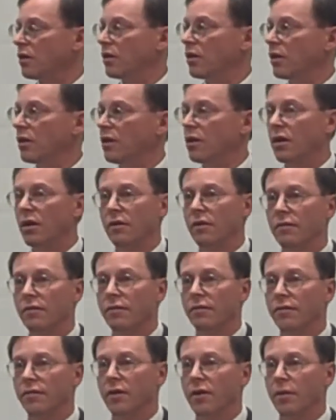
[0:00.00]
of
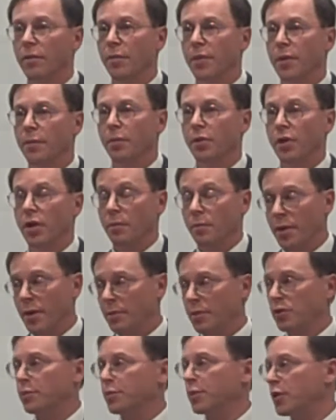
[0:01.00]
people and
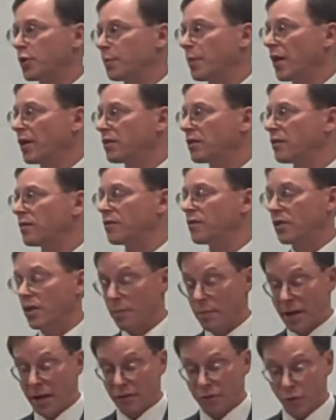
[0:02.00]
people's perspectives
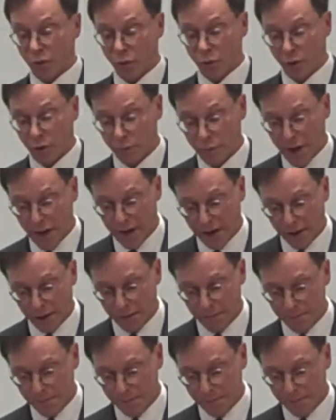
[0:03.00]
about the World Bank.